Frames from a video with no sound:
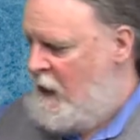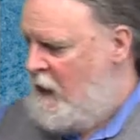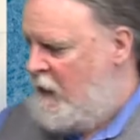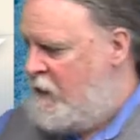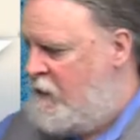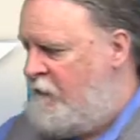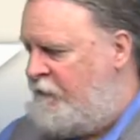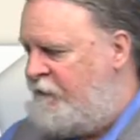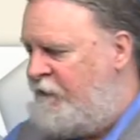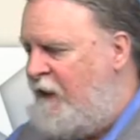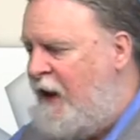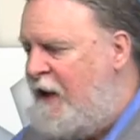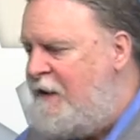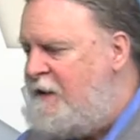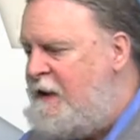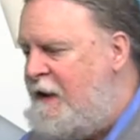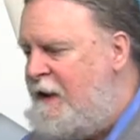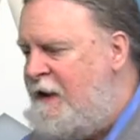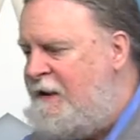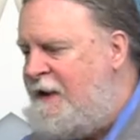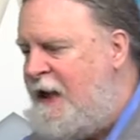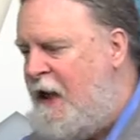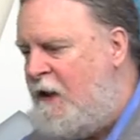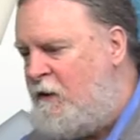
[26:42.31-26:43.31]
You find it
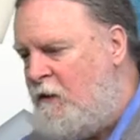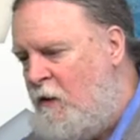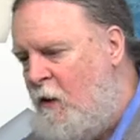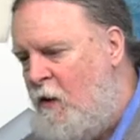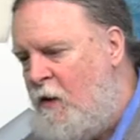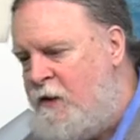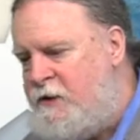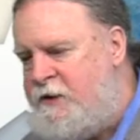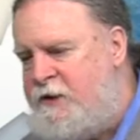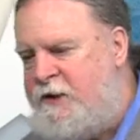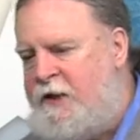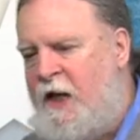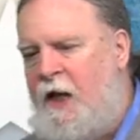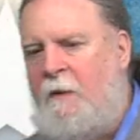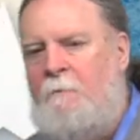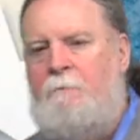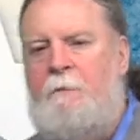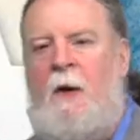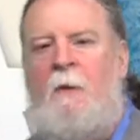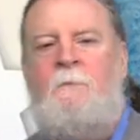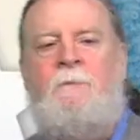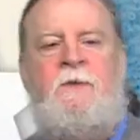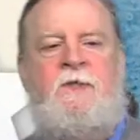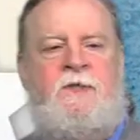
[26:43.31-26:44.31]
in that long stale
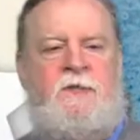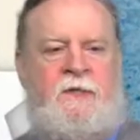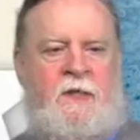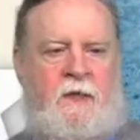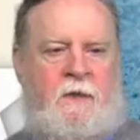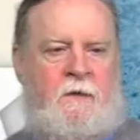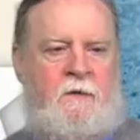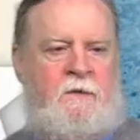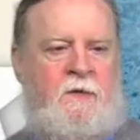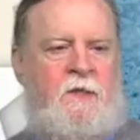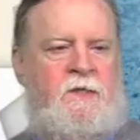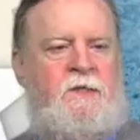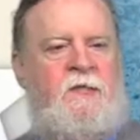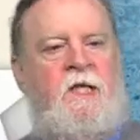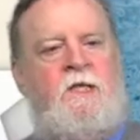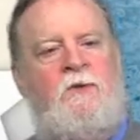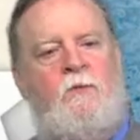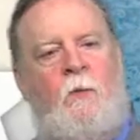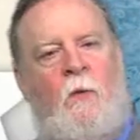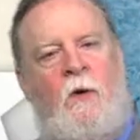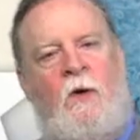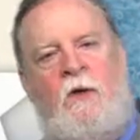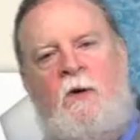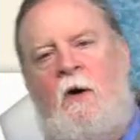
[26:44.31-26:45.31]
bumper sticker that says,
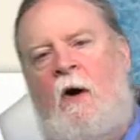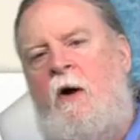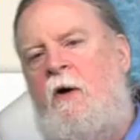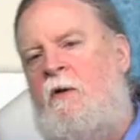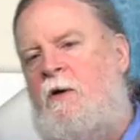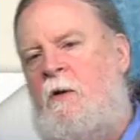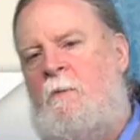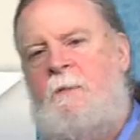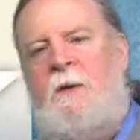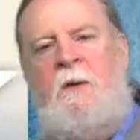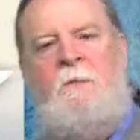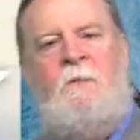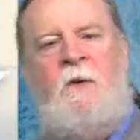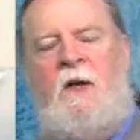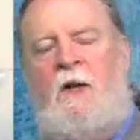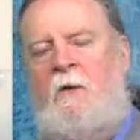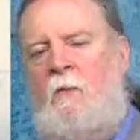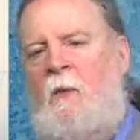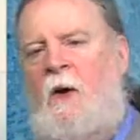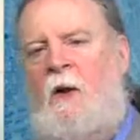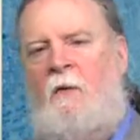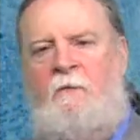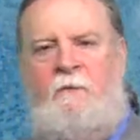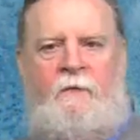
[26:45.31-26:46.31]
Work harder, people on
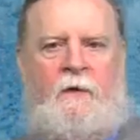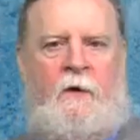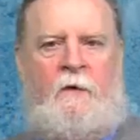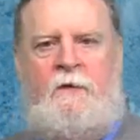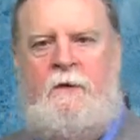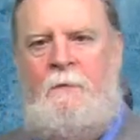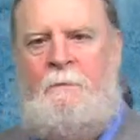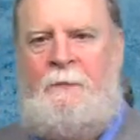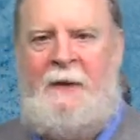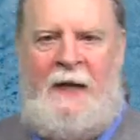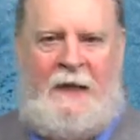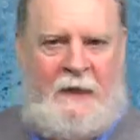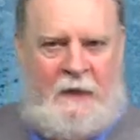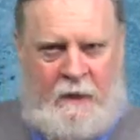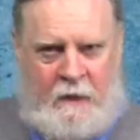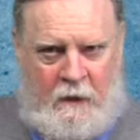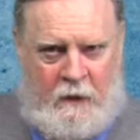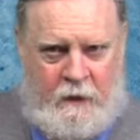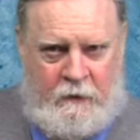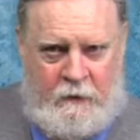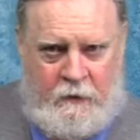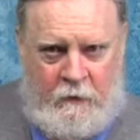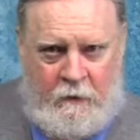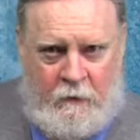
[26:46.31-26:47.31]
welfare are depending
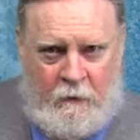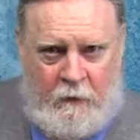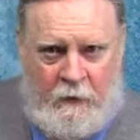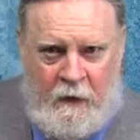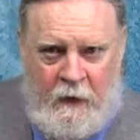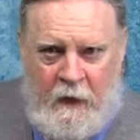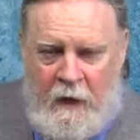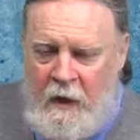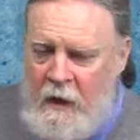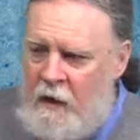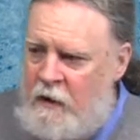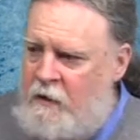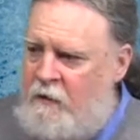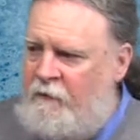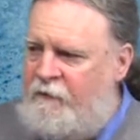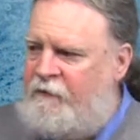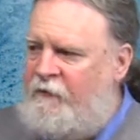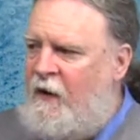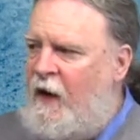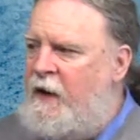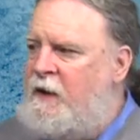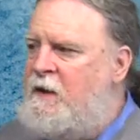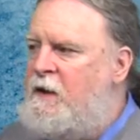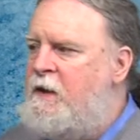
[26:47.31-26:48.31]
on you. You
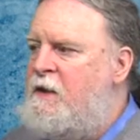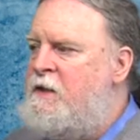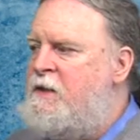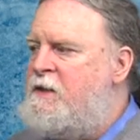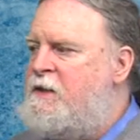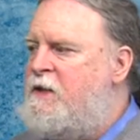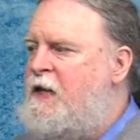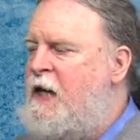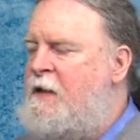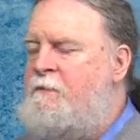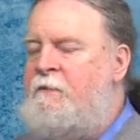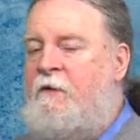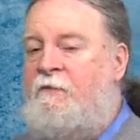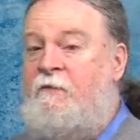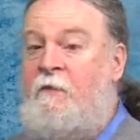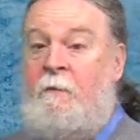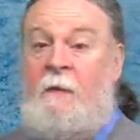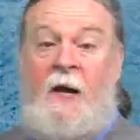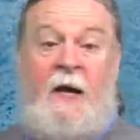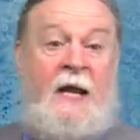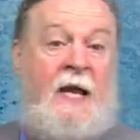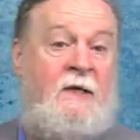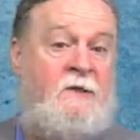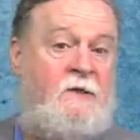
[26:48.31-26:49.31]
find it in the statement from
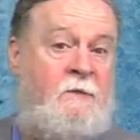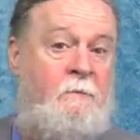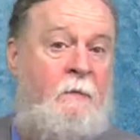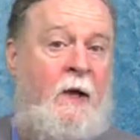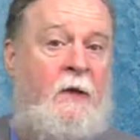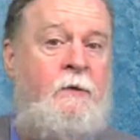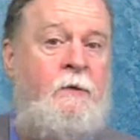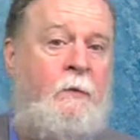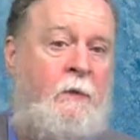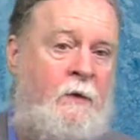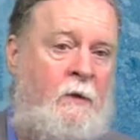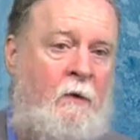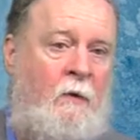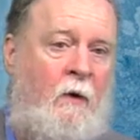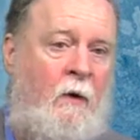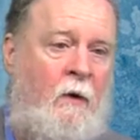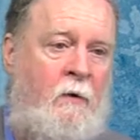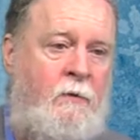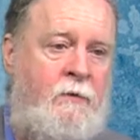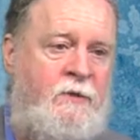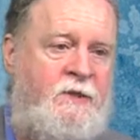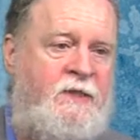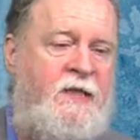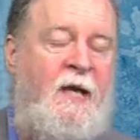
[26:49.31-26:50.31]
my ex mother in law
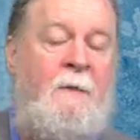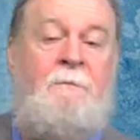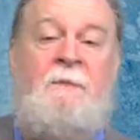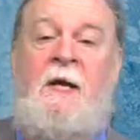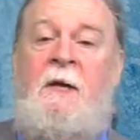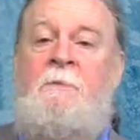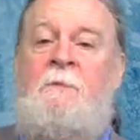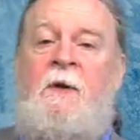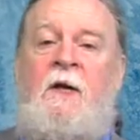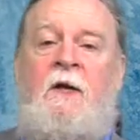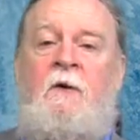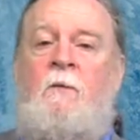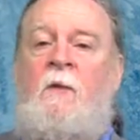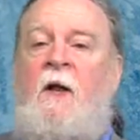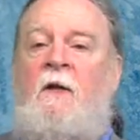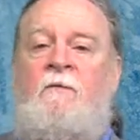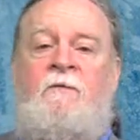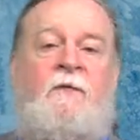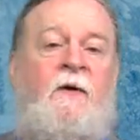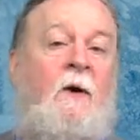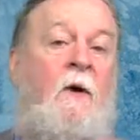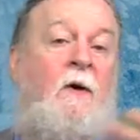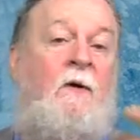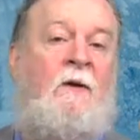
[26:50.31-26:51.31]
who said, People on
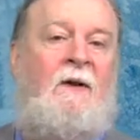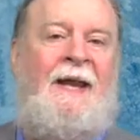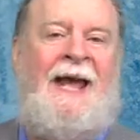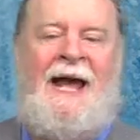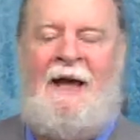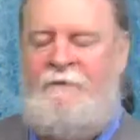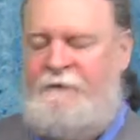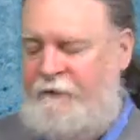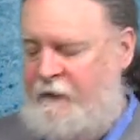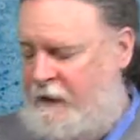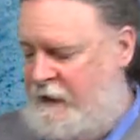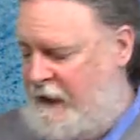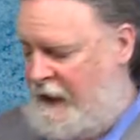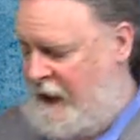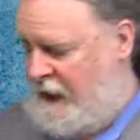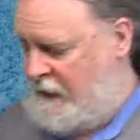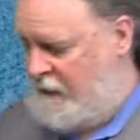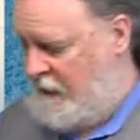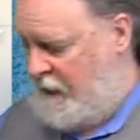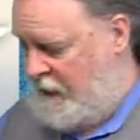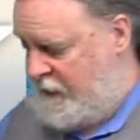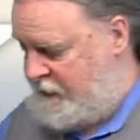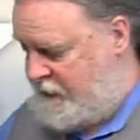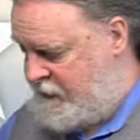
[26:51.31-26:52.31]
welfare are laughing
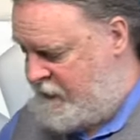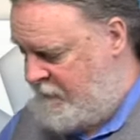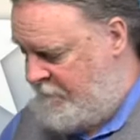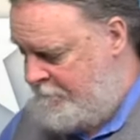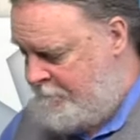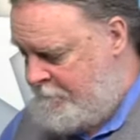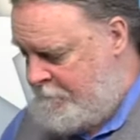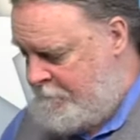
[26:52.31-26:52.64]
at us.